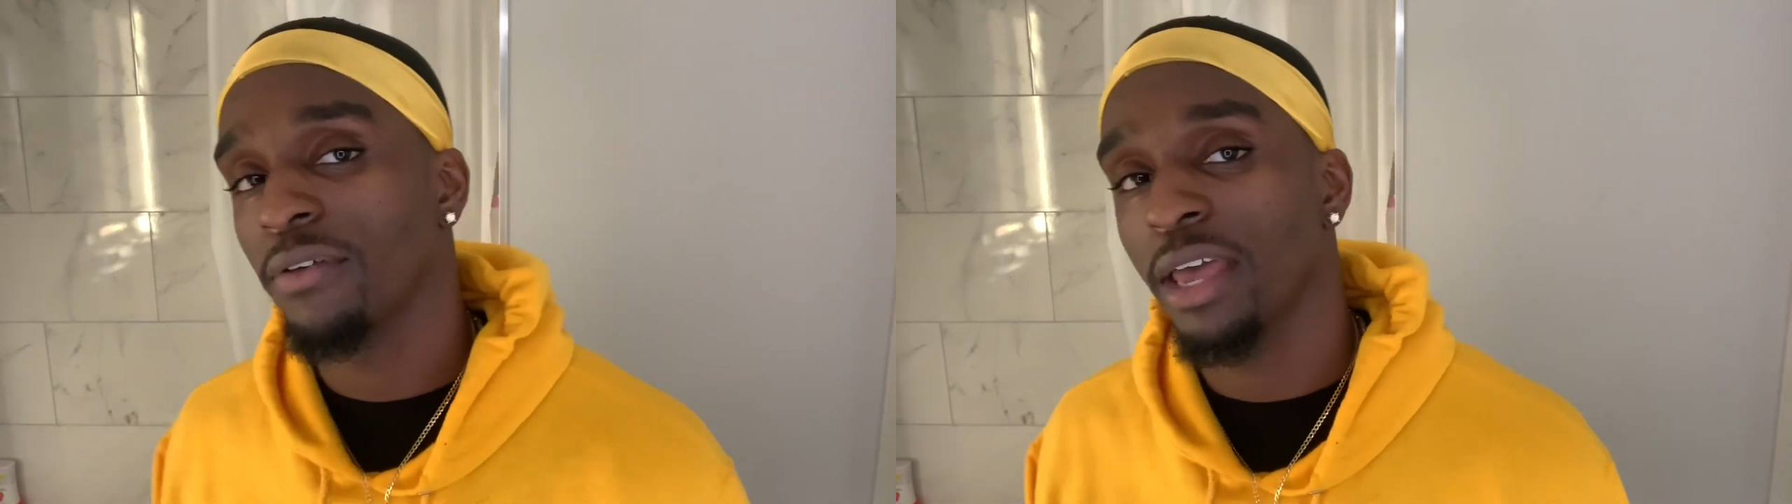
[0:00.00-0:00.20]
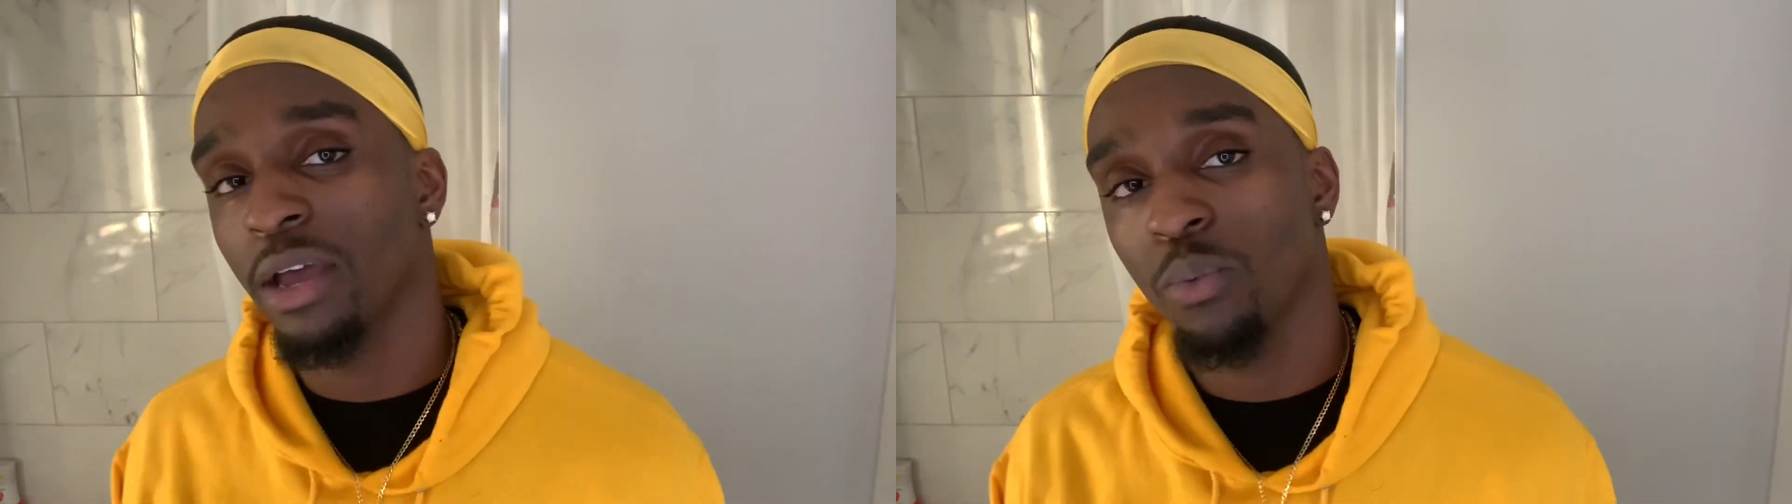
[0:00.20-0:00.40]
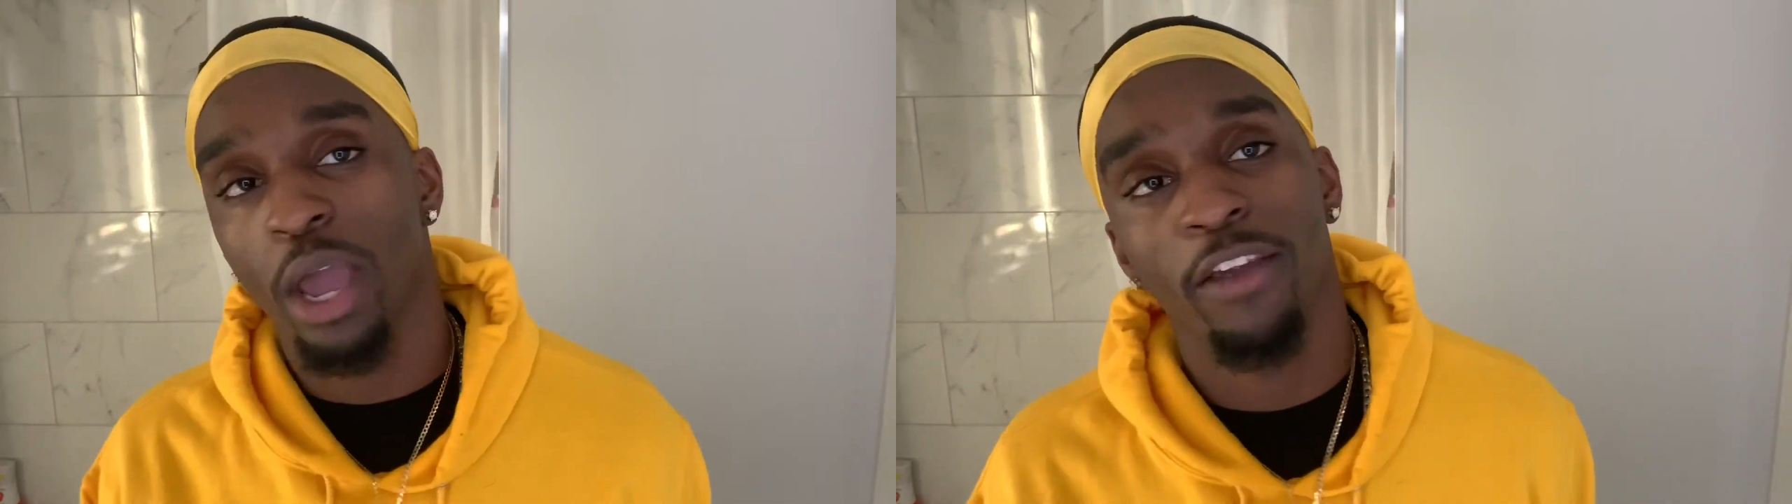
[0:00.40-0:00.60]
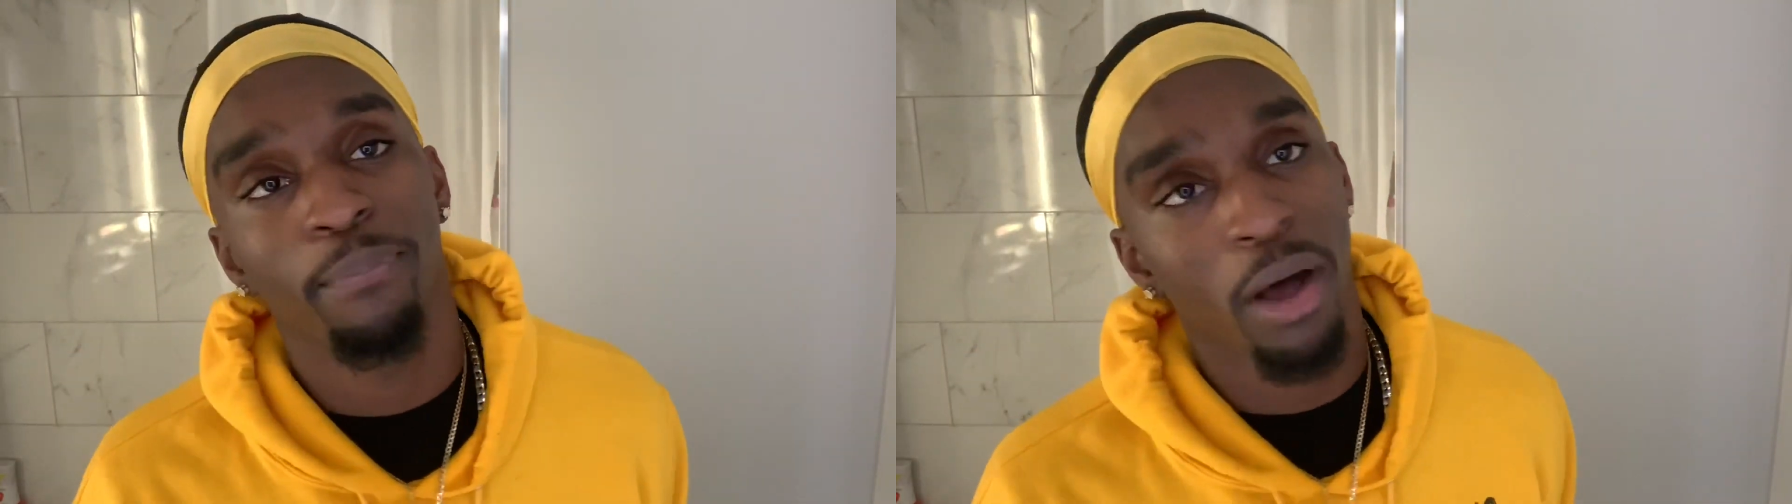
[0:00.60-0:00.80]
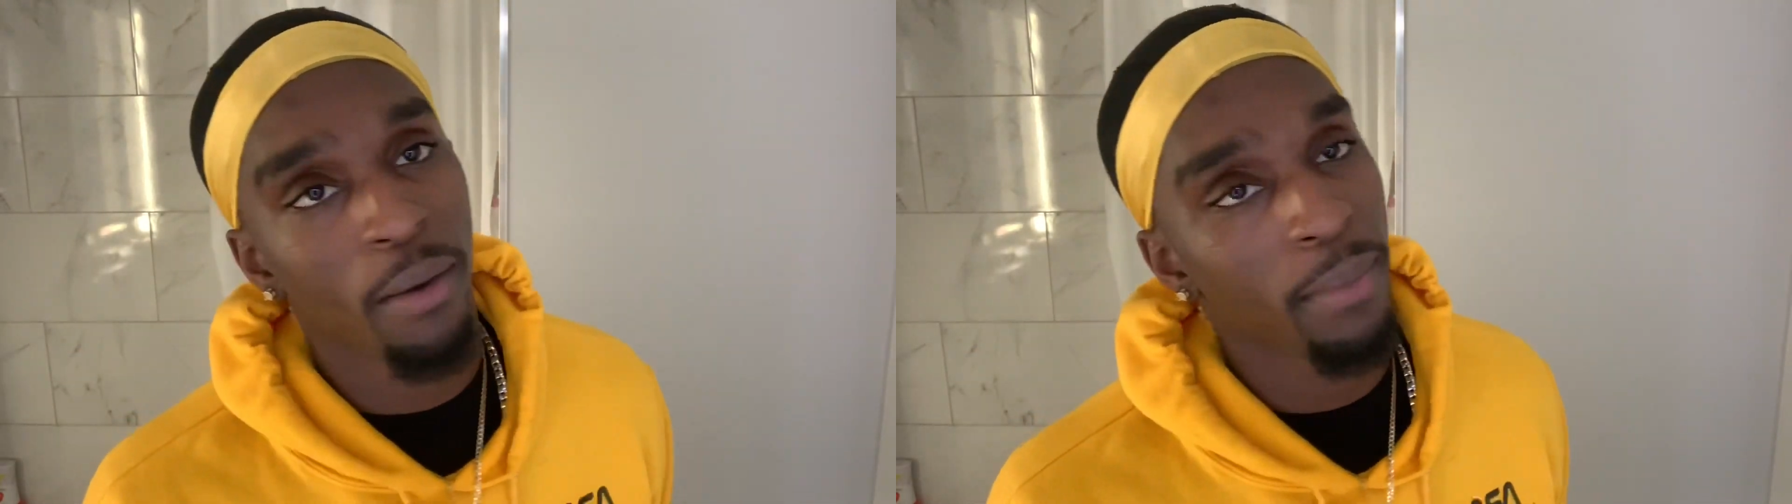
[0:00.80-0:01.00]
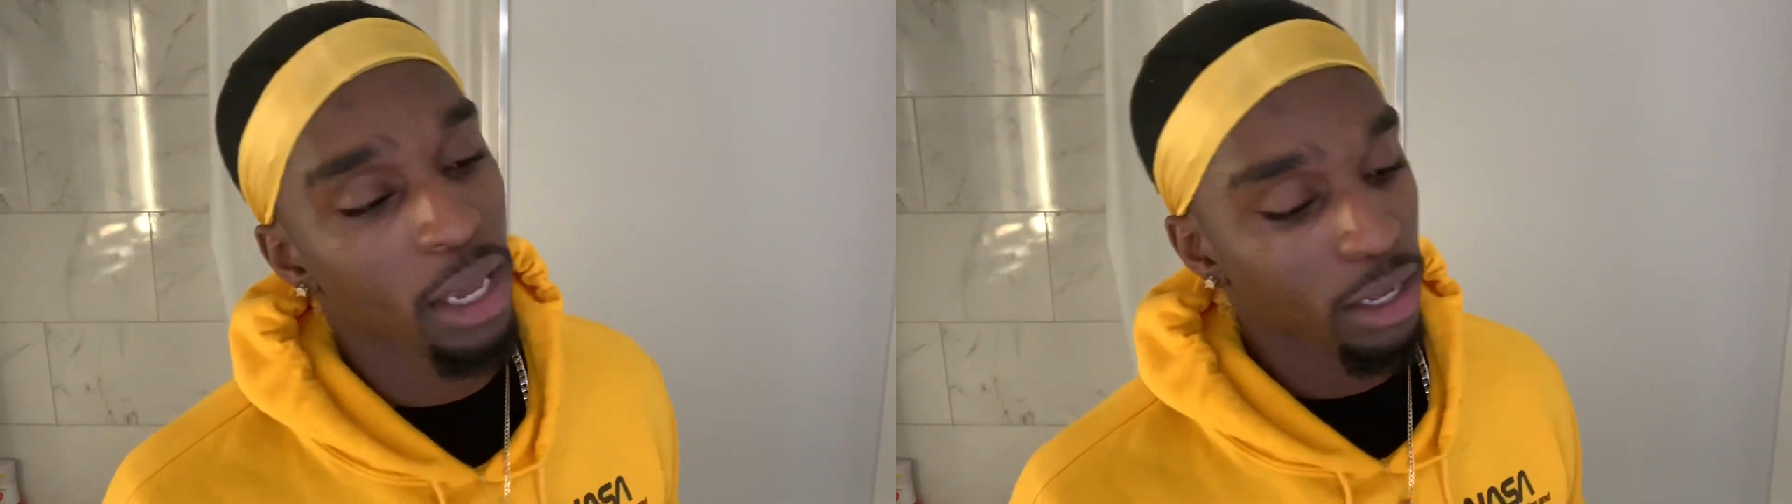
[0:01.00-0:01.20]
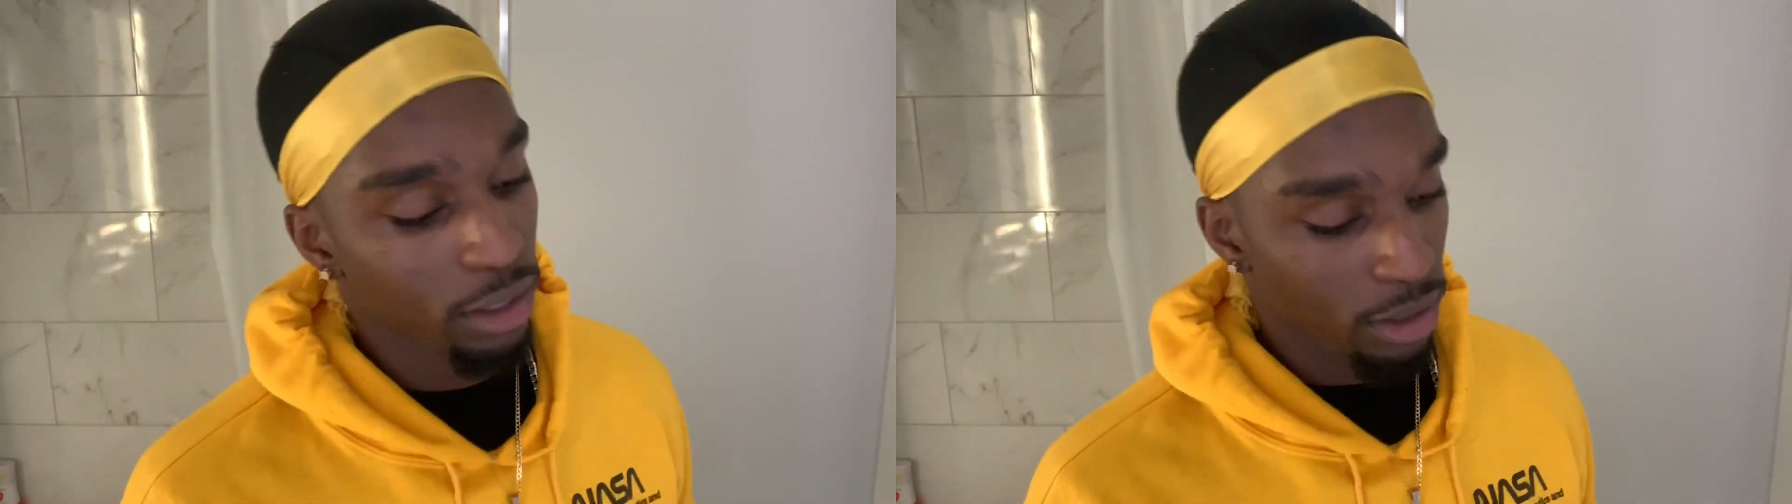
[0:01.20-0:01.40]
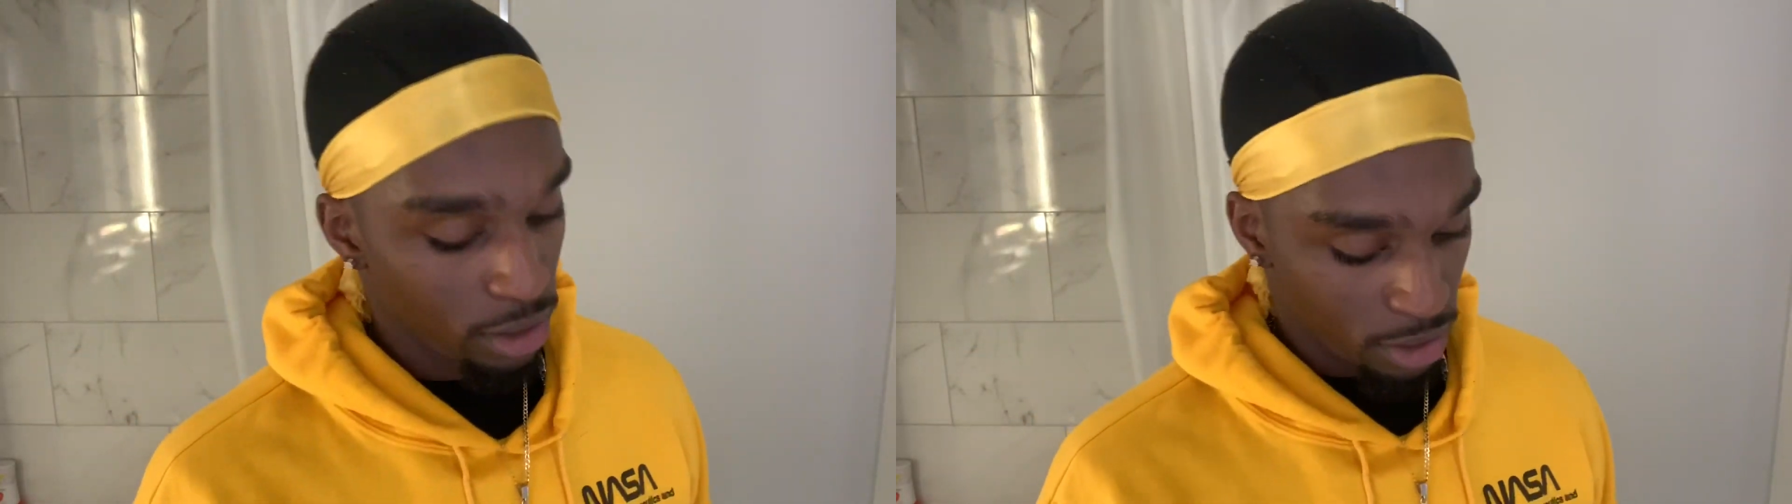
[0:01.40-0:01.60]
and wave pomade,
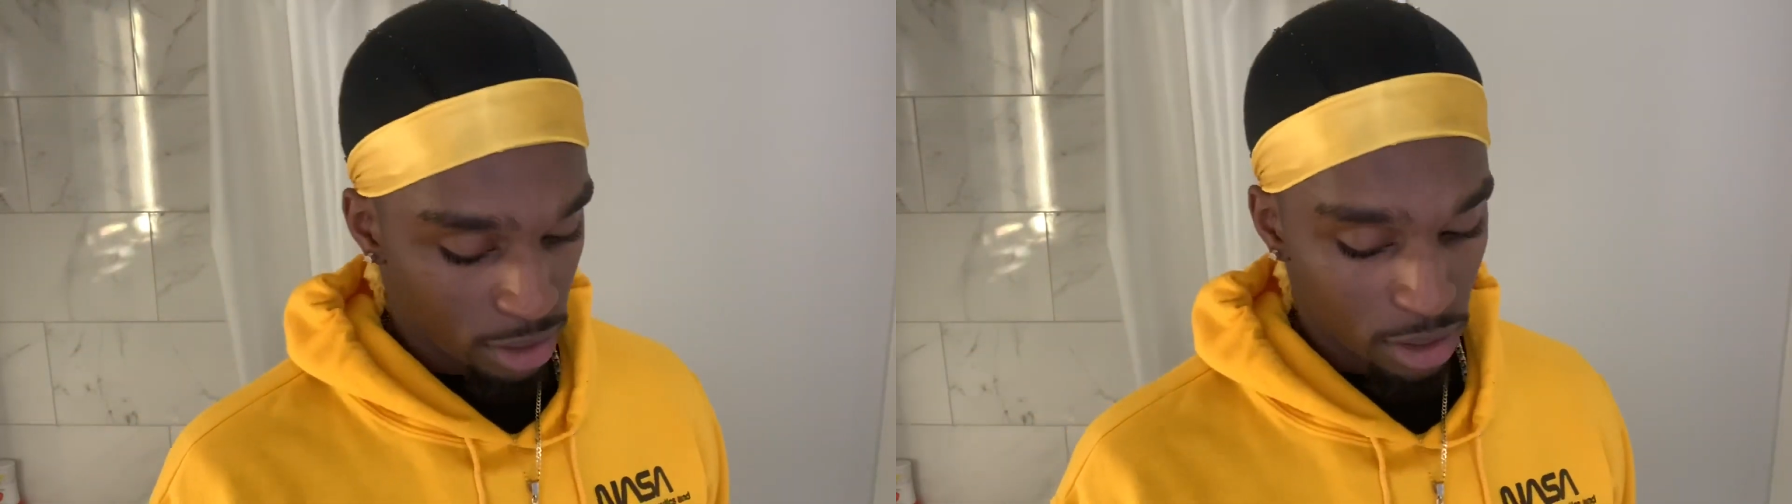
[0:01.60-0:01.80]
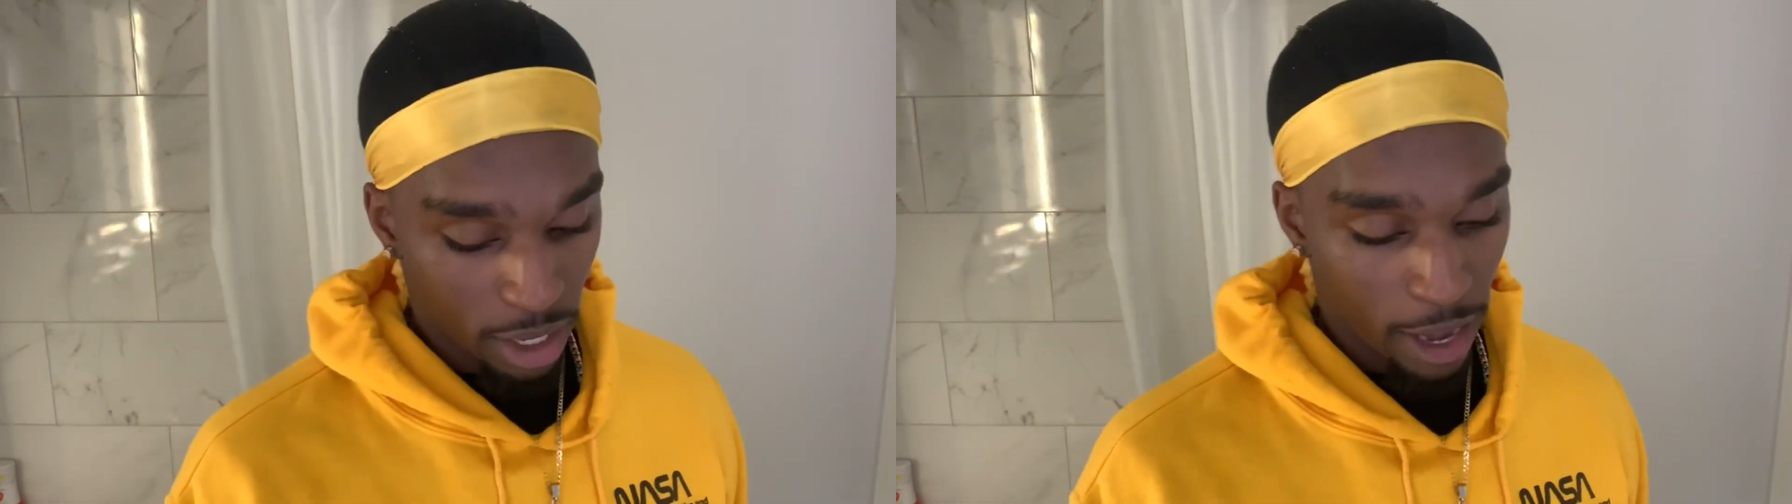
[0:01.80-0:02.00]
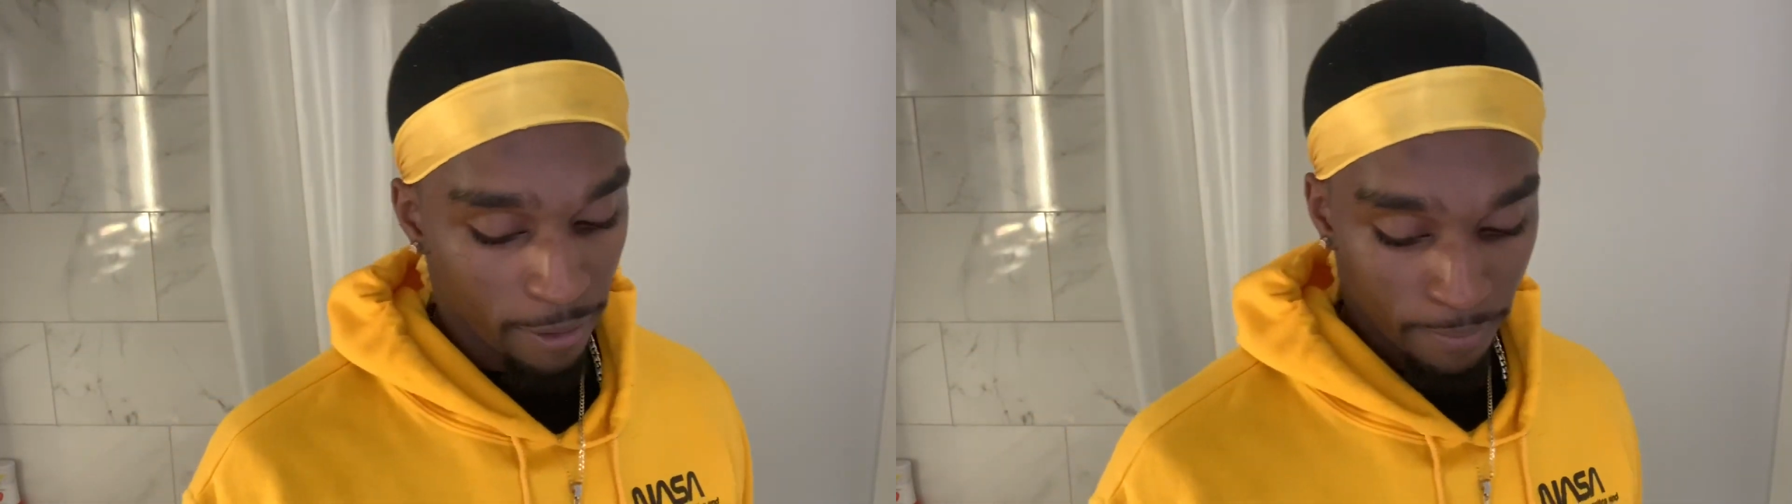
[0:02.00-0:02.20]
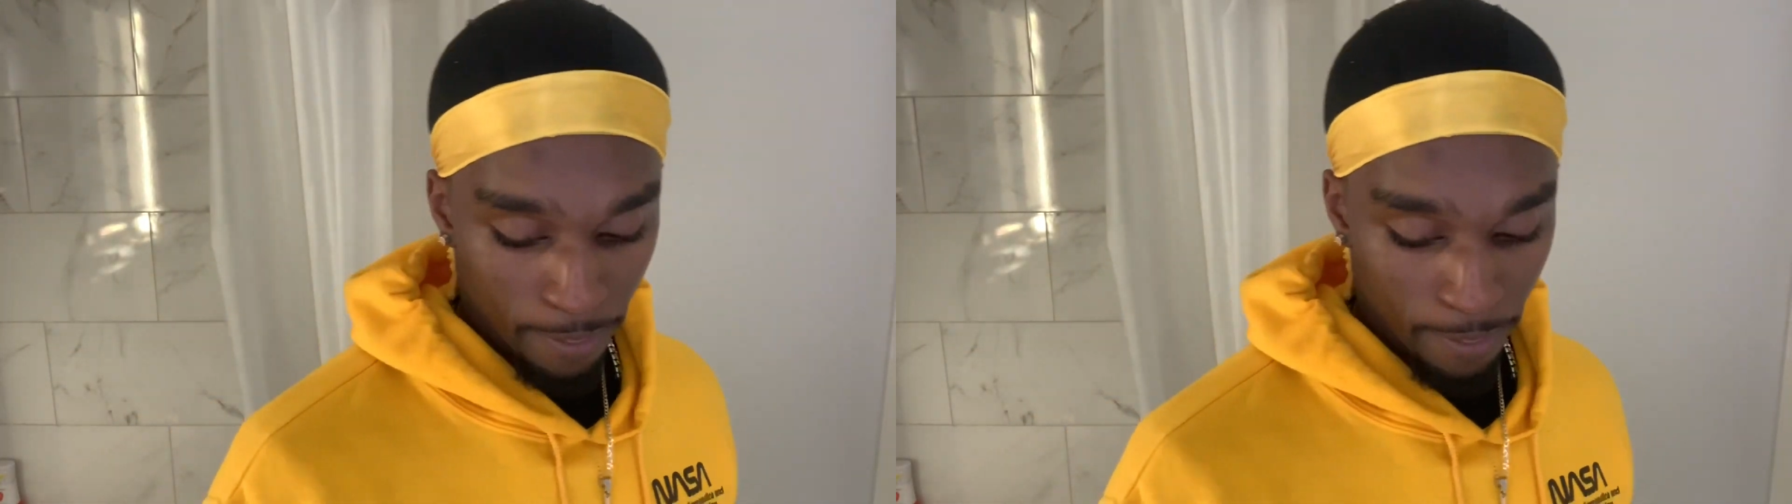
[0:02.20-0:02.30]
okay?